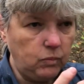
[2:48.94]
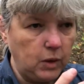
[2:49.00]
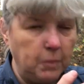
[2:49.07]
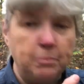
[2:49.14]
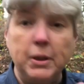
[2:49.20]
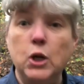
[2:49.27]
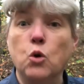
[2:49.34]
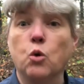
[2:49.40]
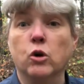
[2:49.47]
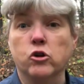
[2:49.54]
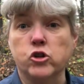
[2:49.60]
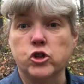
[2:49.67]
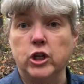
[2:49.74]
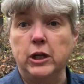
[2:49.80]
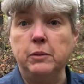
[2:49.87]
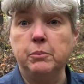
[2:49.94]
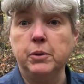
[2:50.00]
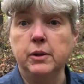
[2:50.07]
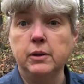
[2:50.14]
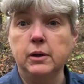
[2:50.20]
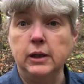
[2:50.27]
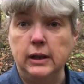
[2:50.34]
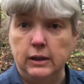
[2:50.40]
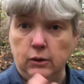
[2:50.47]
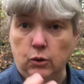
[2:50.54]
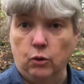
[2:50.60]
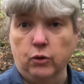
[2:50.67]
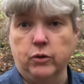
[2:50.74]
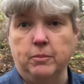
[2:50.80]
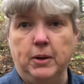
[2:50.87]
bighorn sheep in
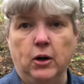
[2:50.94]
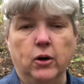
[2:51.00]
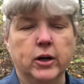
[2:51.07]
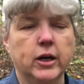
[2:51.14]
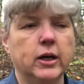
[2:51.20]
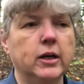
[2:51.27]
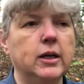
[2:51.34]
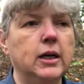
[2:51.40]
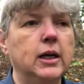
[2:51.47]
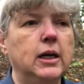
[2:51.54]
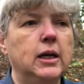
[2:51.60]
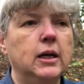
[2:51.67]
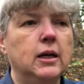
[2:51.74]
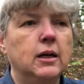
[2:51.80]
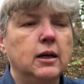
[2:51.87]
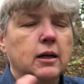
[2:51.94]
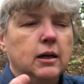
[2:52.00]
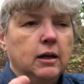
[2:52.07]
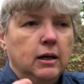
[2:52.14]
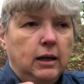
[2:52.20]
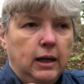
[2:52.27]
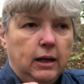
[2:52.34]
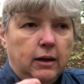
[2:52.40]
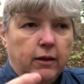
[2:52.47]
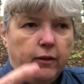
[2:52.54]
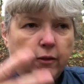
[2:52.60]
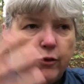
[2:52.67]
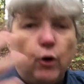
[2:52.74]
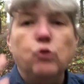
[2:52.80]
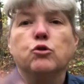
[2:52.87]
North America,
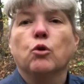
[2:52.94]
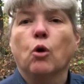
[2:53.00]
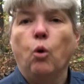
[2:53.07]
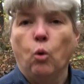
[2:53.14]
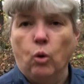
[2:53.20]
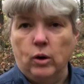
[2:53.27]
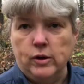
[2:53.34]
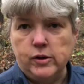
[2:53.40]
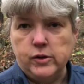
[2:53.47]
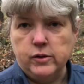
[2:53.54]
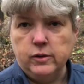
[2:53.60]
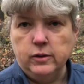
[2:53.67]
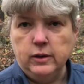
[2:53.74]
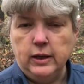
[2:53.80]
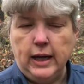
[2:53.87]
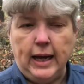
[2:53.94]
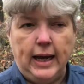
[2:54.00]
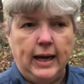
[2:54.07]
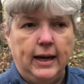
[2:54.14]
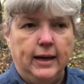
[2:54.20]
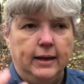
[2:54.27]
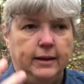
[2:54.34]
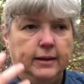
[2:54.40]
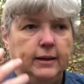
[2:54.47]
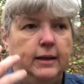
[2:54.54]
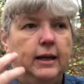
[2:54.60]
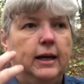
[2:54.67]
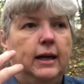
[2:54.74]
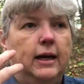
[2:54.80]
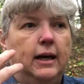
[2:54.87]
those are horns. And
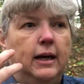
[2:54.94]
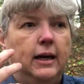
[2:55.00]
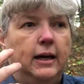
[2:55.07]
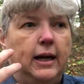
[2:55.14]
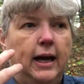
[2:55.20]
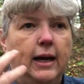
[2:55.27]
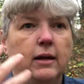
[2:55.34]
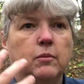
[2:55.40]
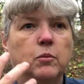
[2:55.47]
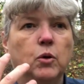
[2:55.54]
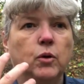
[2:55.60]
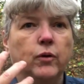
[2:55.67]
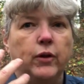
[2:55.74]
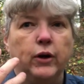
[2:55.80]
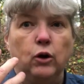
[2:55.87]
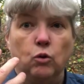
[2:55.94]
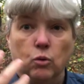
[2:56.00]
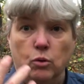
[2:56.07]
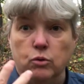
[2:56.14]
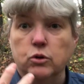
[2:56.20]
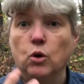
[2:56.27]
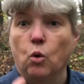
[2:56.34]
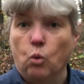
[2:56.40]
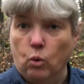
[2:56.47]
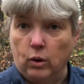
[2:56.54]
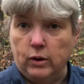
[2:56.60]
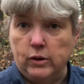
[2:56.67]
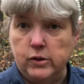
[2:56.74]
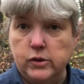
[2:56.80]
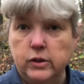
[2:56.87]
an animal that grows
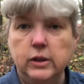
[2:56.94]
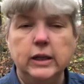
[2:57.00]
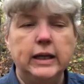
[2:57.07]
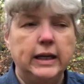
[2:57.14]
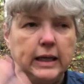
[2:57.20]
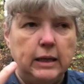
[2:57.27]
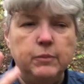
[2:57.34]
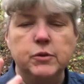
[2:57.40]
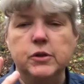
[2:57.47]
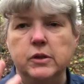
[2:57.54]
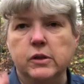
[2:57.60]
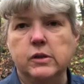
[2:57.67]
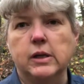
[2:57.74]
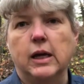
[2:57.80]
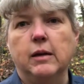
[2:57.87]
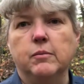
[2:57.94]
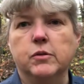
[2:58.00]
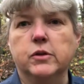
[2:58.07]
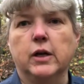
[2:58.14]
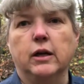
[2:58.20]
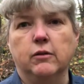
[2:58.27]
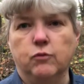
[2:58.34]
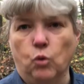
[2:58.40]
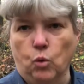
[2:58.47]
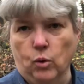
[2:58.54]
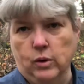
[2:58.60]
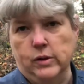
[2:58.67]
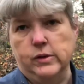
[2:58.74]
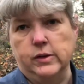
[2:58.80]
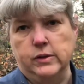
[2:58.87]
horns keeps the same set of
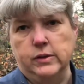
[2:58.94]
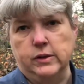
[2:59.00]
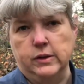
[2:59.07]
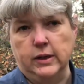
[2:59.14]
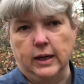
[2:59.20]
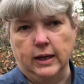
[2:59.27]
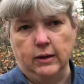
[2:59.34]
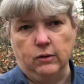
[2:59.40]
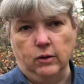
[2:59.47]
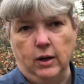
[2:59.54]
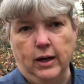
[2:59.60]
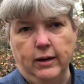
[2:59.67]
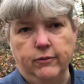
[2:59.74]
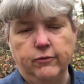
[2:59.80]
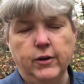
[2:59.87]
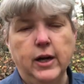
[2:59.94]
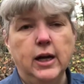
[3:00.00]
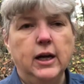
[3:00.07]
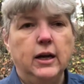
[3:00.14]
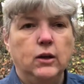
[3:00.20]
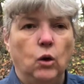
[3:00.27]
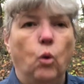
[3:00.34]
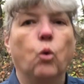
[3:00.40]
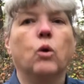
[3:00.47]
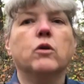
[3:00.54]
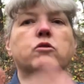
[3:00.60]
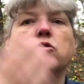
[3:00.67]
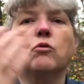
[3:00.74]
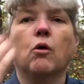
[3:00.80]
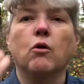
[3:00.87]
horns its entire life. The
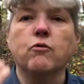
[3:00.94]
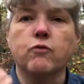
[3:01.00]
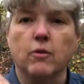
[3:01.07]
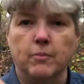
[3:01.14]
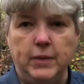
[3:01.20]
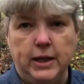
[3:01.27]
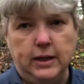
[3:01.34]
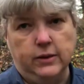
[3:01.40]
horns grow from the